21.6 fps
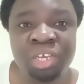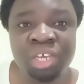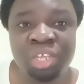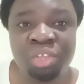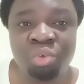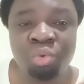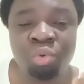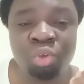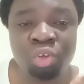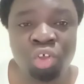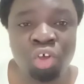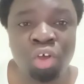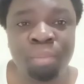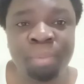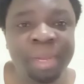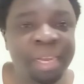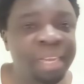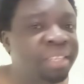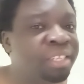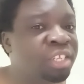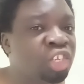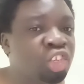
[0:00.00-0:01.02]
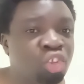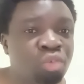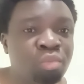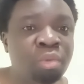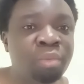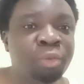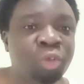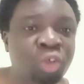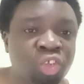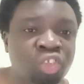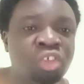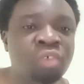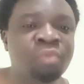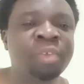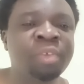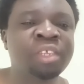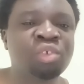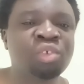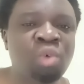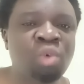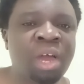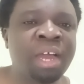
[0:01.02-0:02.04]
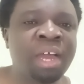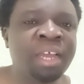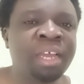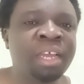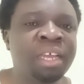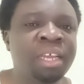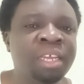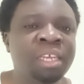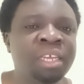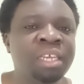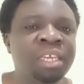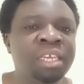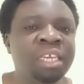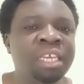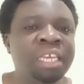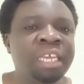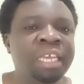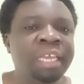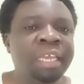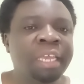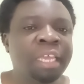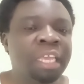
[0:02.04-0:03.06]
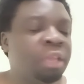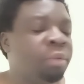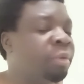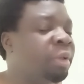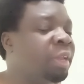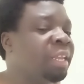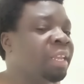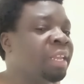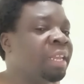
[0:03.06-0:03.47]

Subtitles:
you could hope Nancy to be because of his work, he will